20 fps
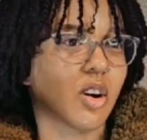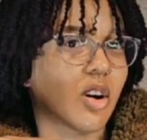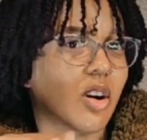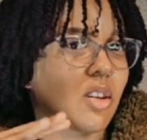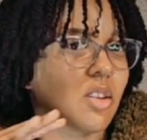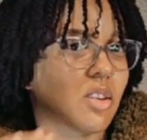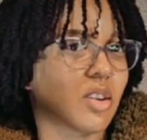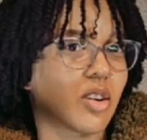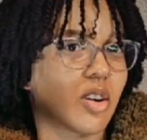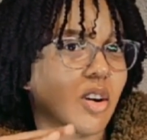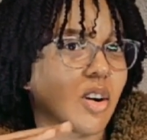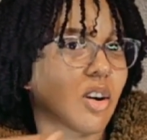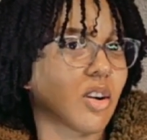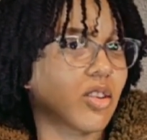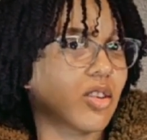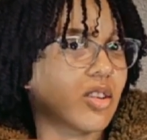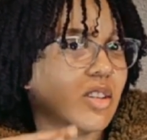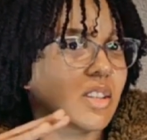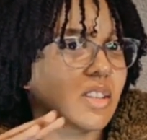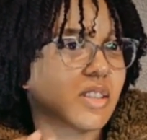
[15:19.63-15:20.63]
You're
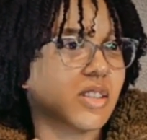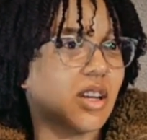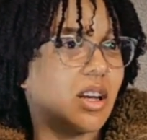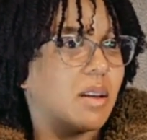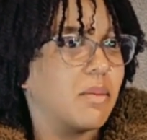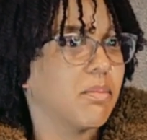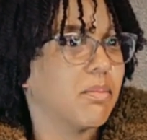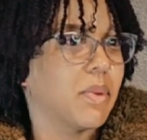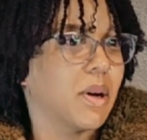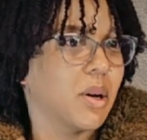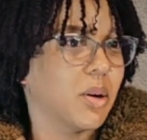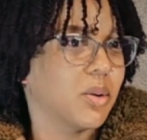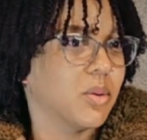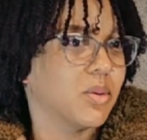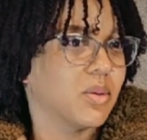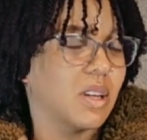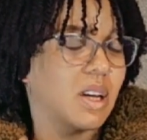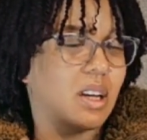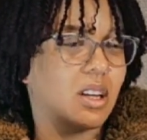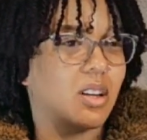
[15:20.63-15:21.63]
all in the same
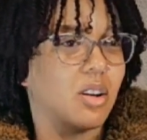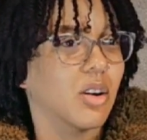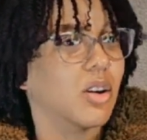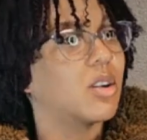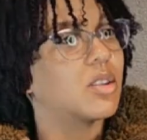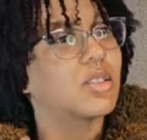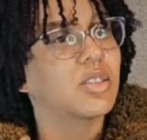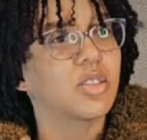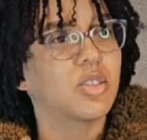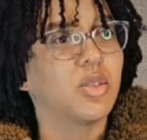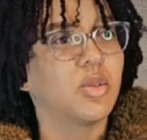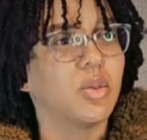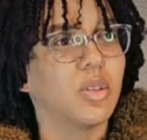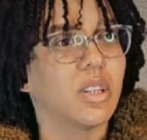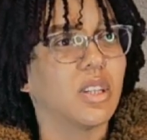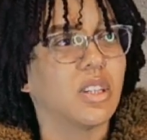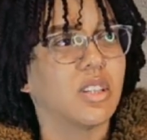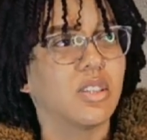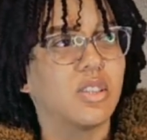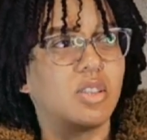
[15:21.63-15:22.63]
boat. Like, you're all
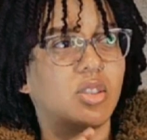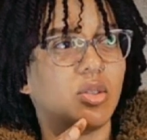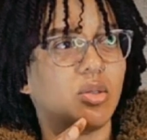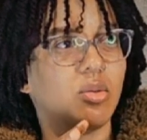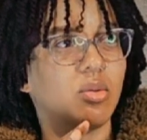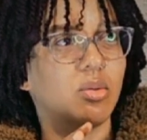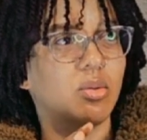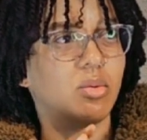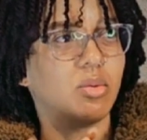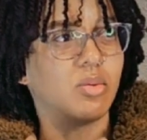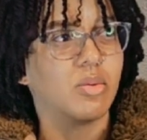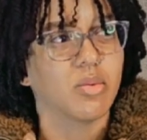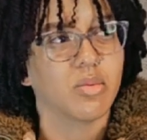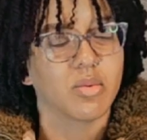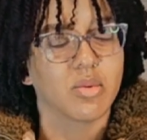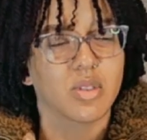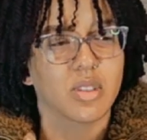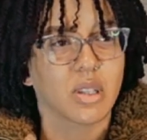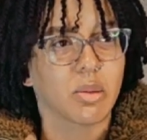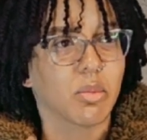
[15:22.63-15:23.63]
students.
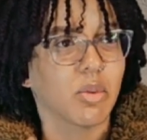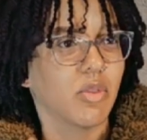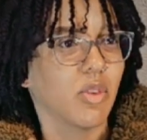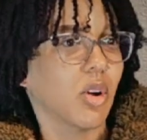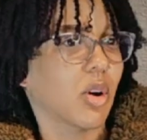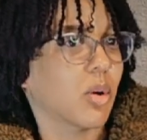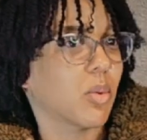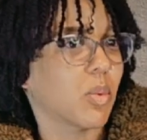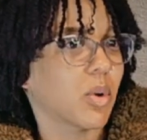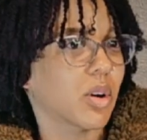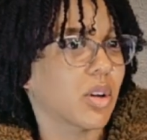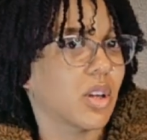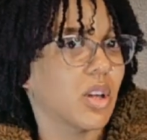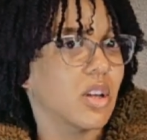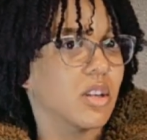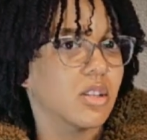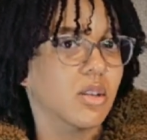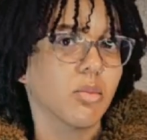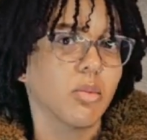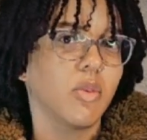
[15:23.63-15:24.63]
Some of you aren't
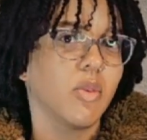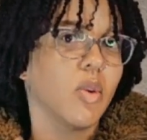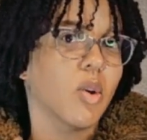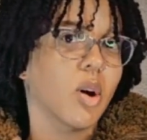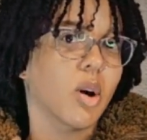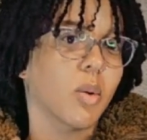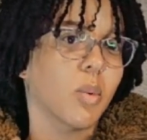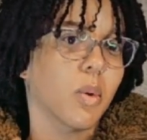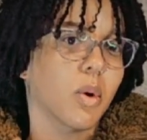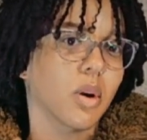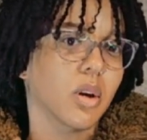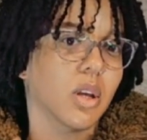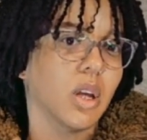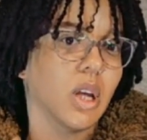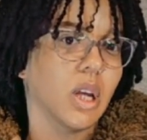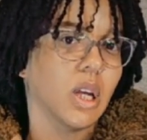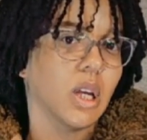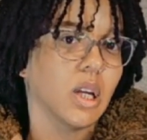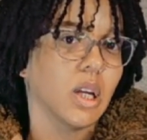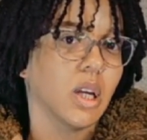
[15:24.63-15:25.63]
working, some of you are
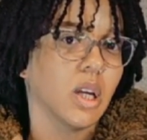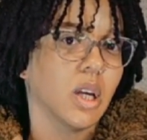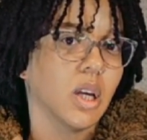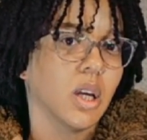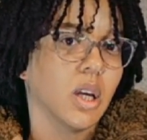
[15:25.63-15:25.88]
working.